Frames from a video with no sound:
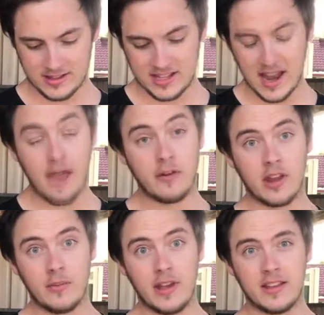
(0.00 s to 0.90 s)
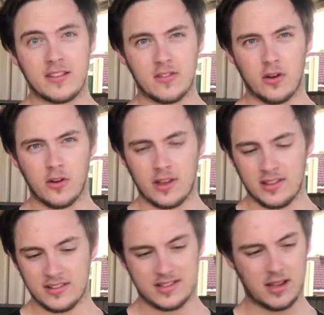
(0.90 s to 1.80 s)
Today we're going to be
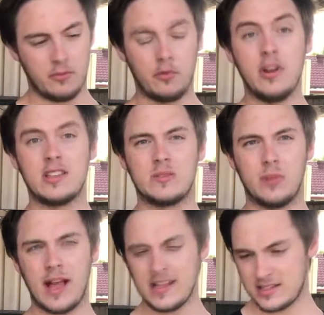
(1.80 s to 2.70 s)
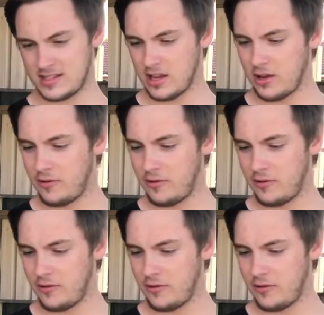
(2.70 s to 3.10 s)
installing some rear splats